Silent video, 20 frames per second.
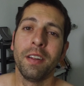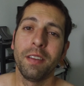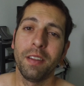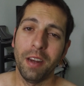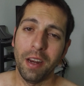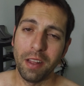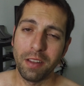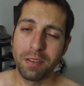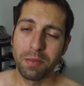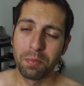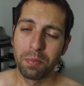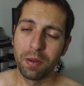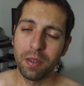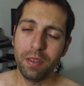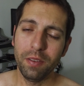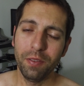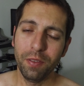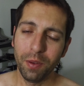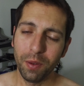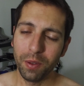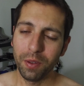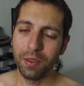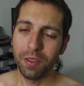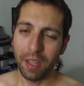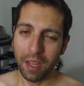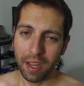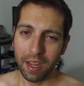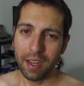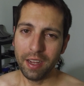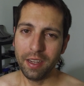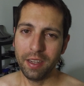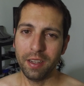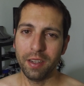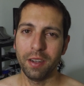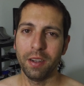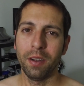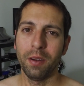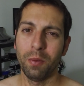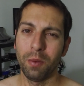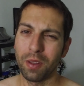Today's a pretty full day
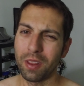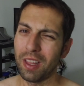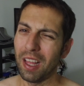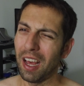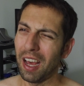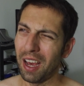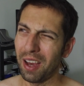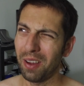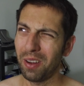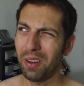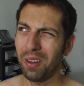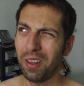without a